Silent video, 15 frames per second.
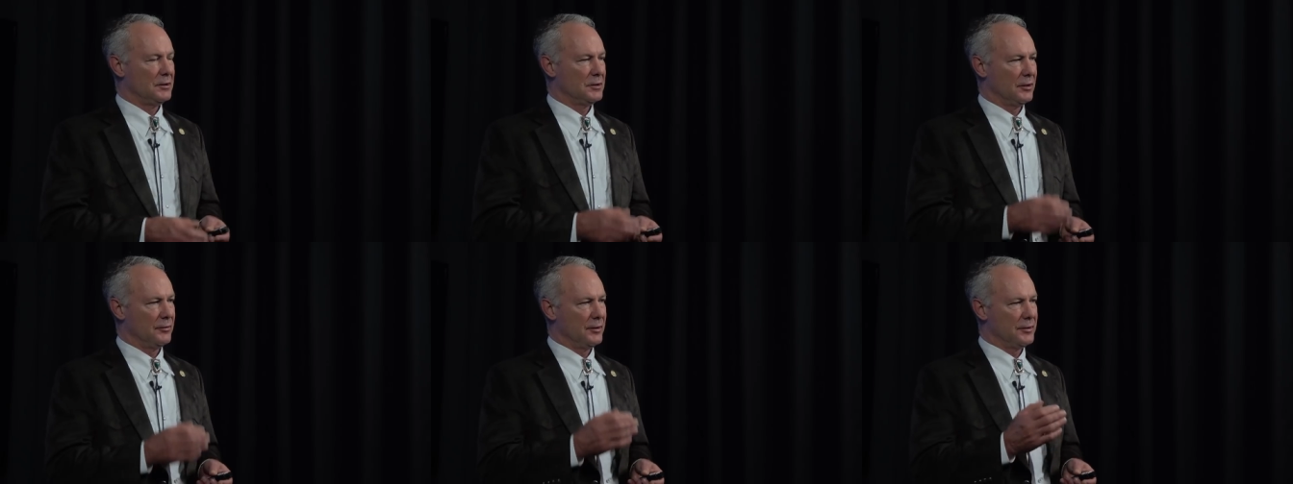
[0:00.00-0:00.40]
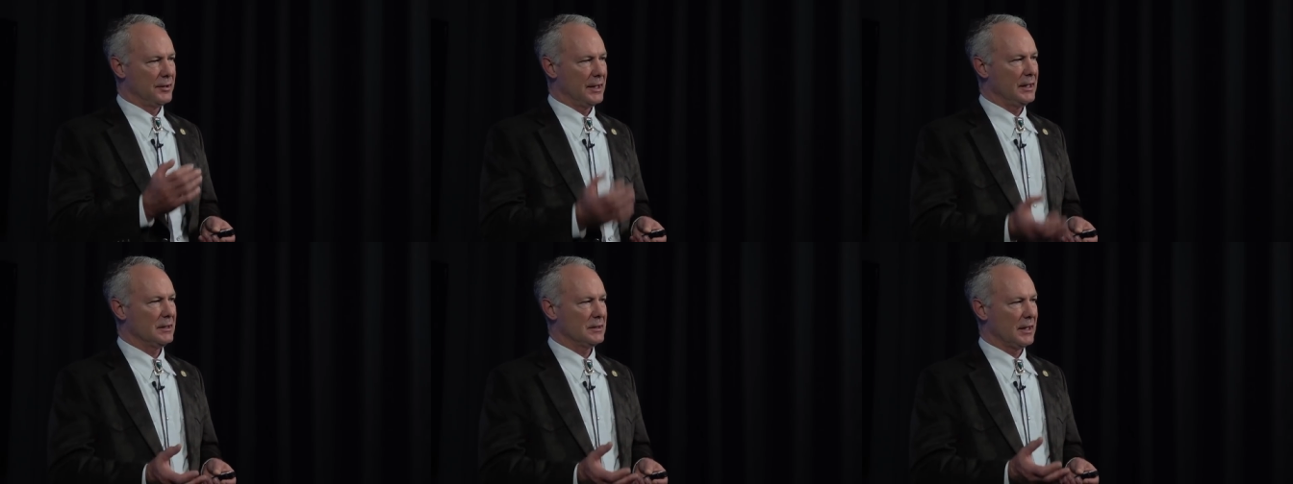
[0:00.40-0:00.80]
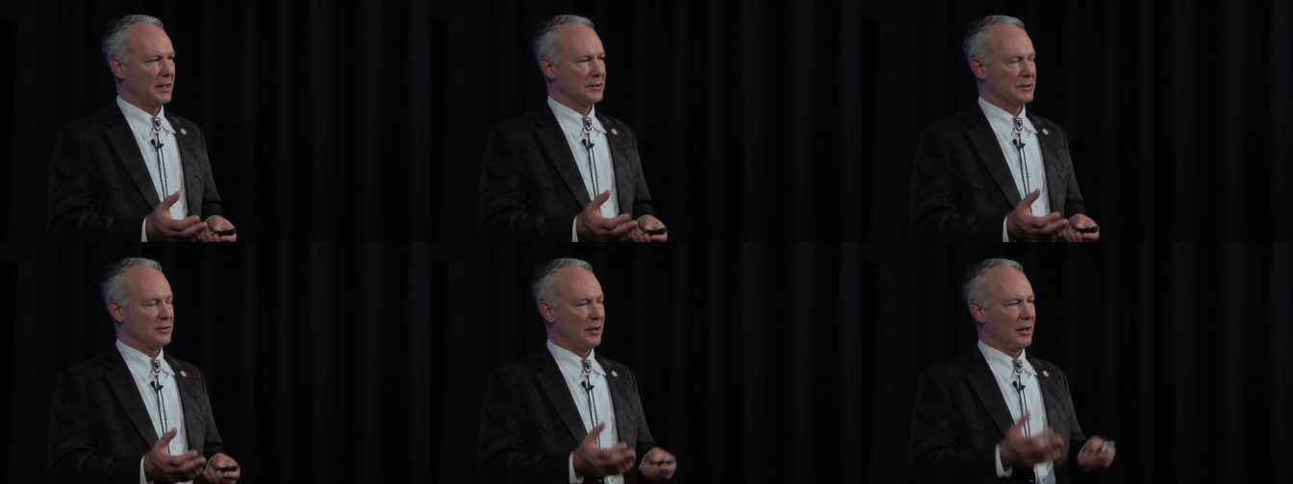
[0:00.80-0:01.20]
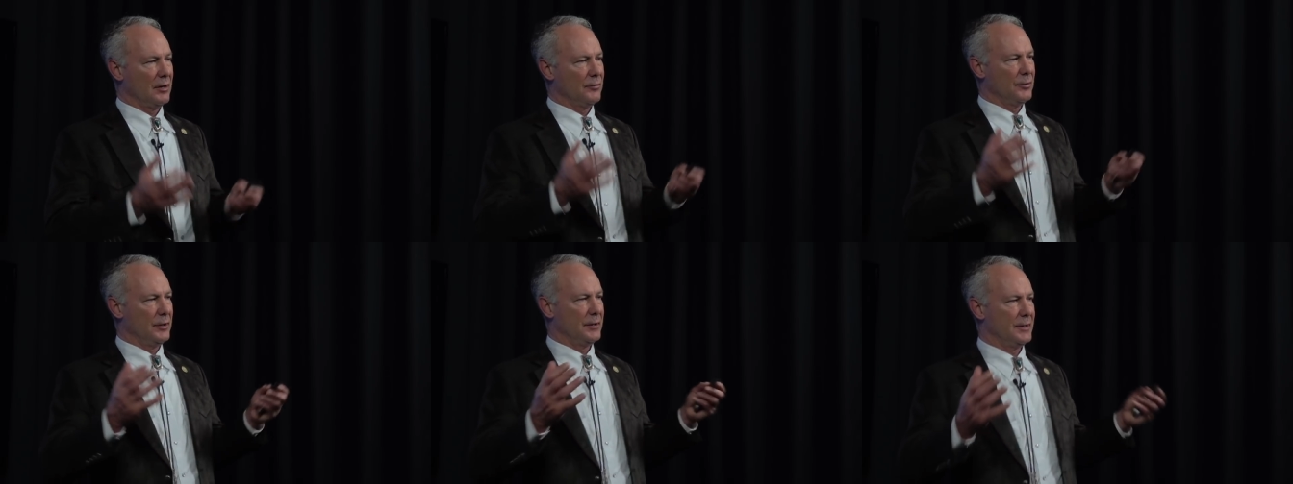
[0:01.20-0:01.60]
So the things I
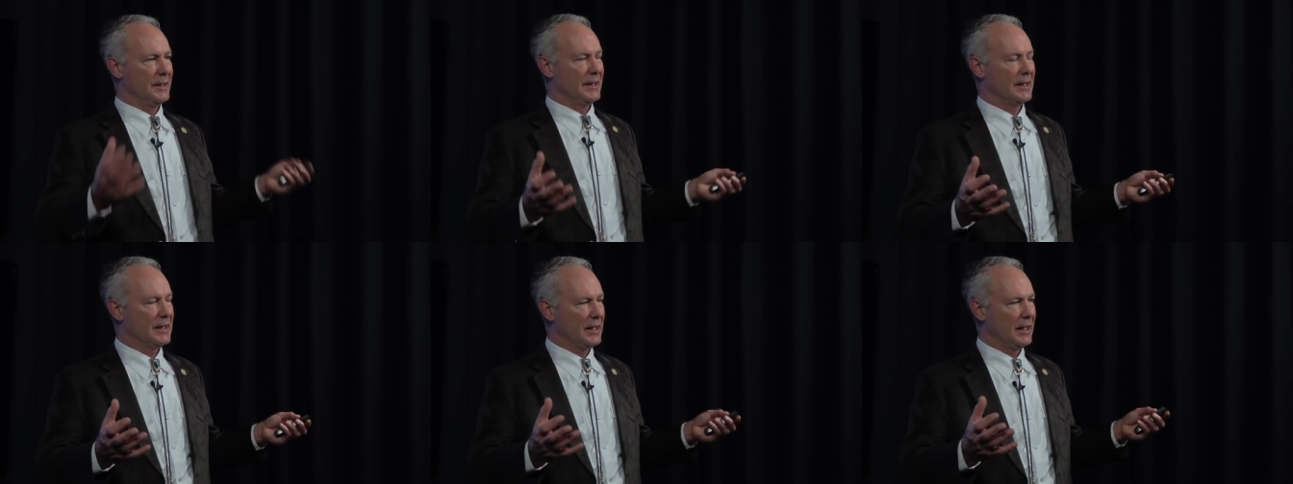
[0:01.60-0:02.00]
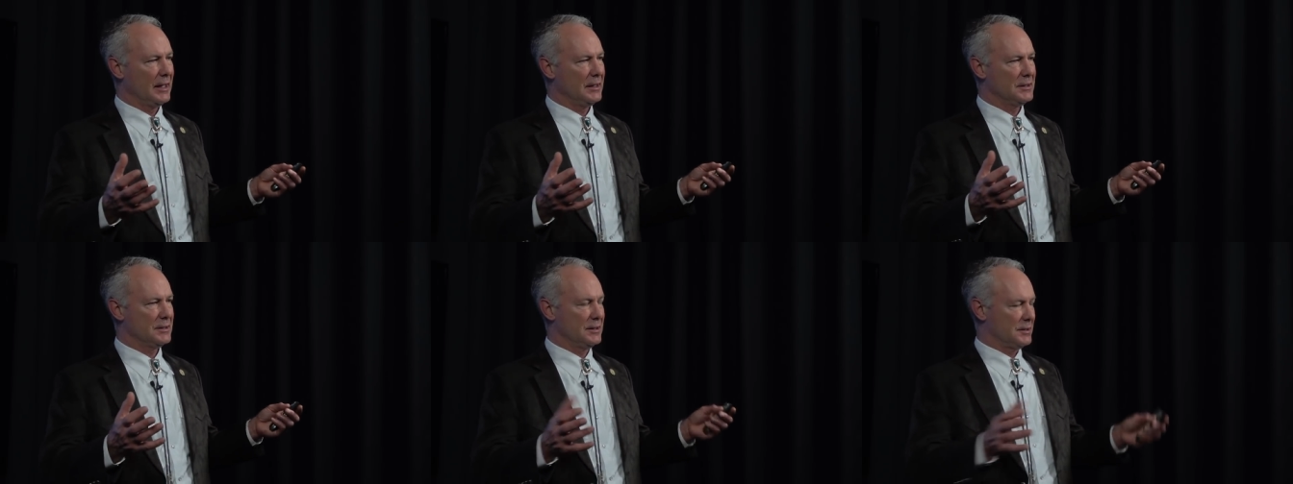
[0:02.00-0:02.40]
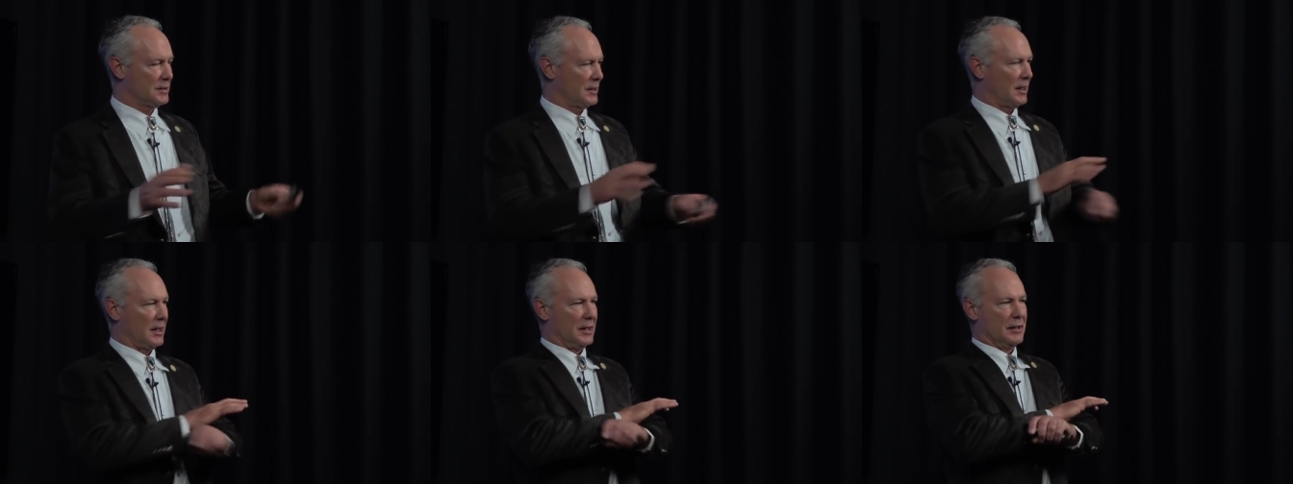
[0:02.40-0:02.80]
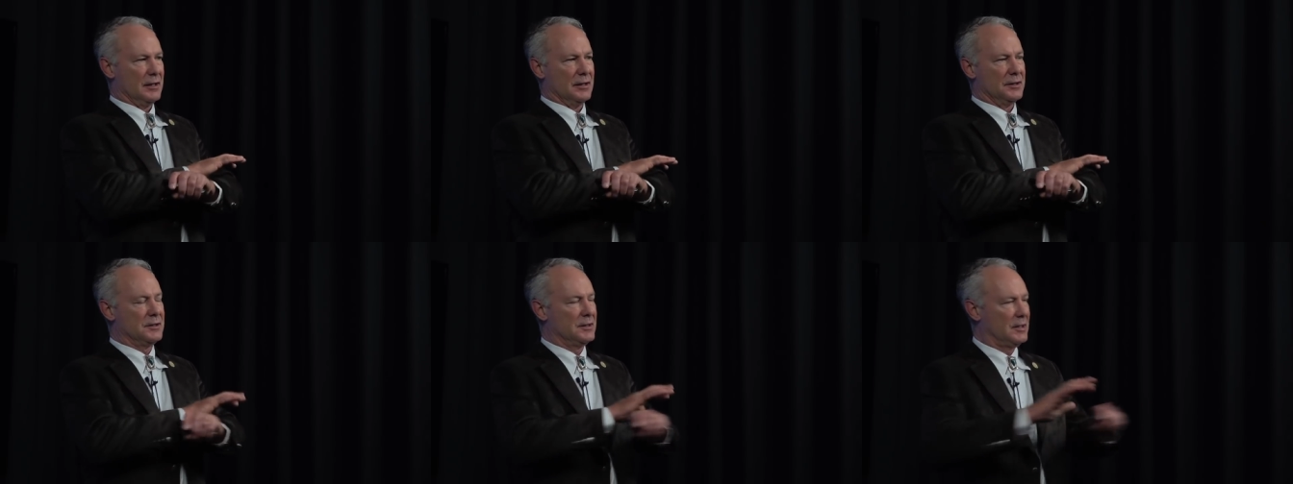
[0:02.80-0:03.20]
start with in a case that's got
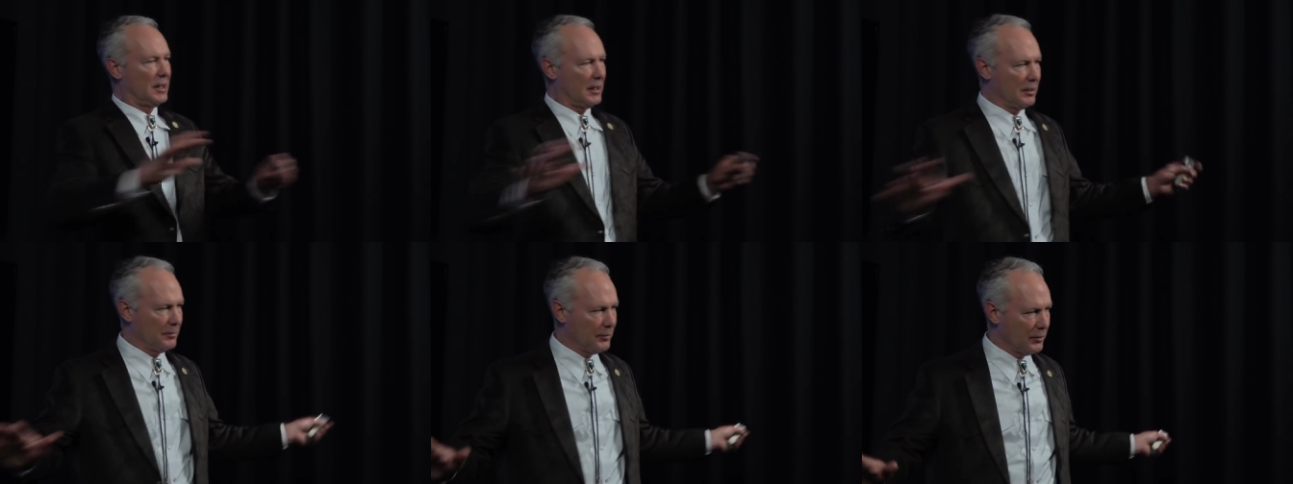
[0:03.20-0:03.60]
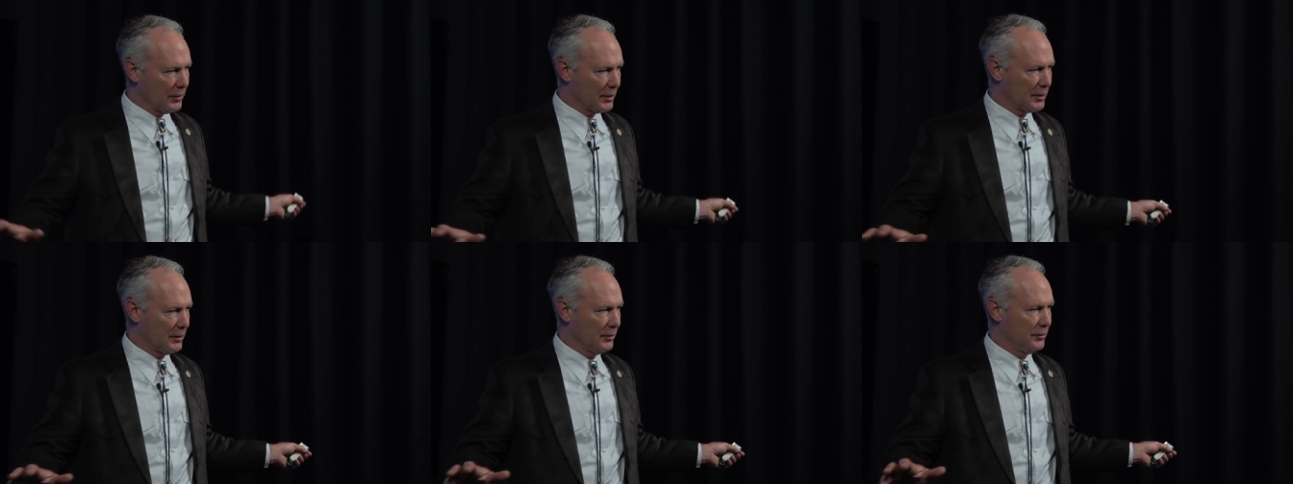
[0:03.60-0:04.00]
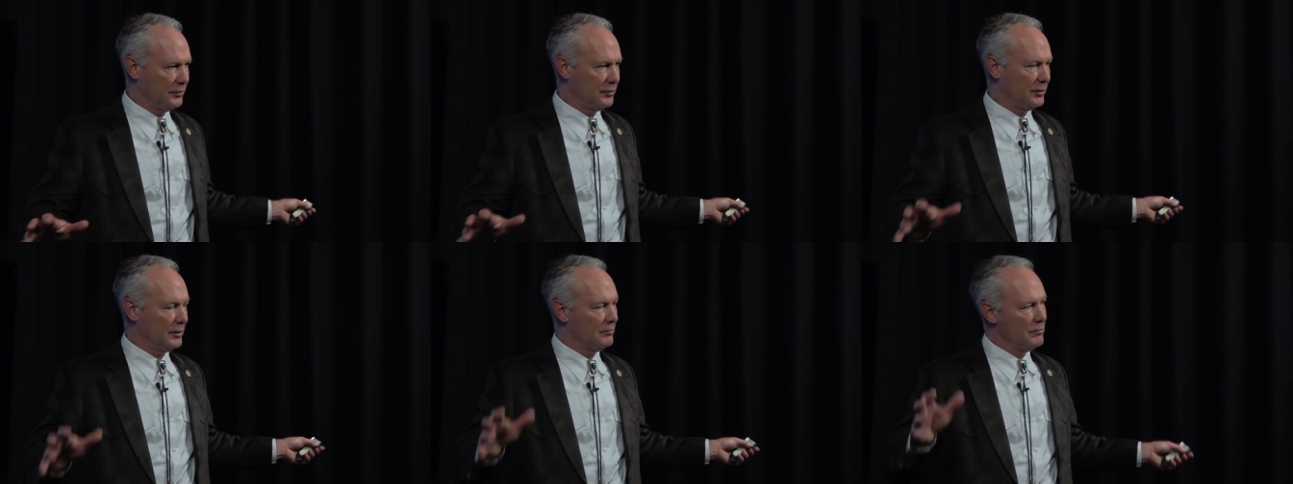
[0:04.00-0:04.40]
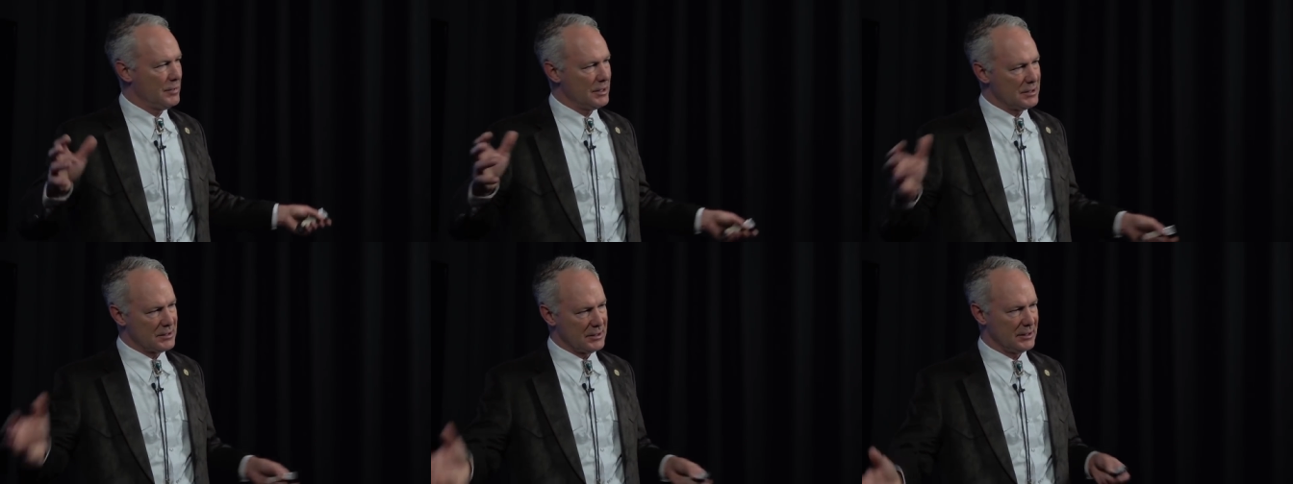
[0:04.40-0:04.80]
a terrible occlusion,
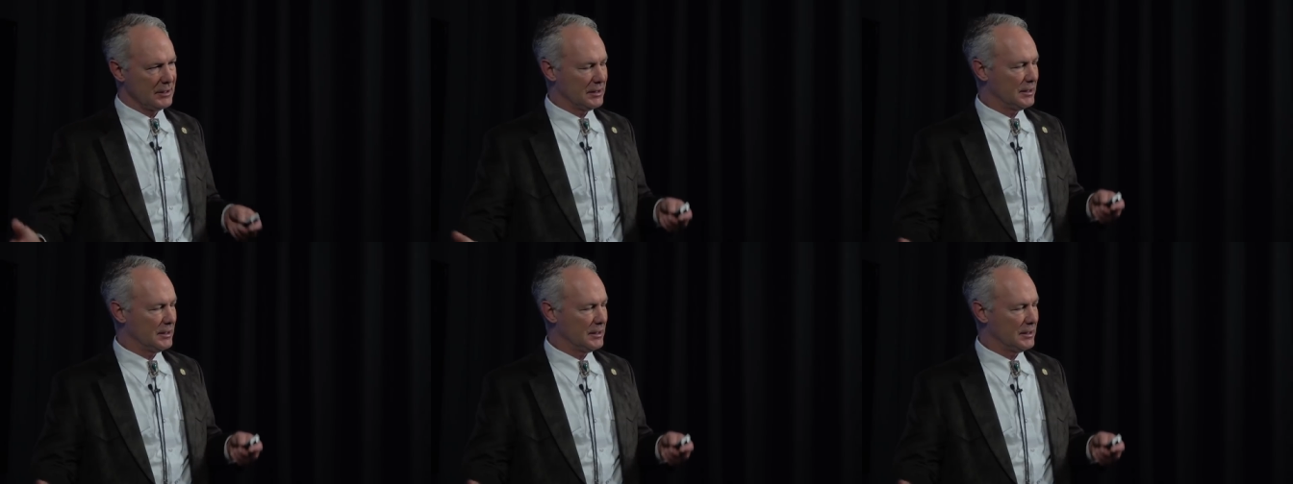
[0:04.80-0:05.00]
missing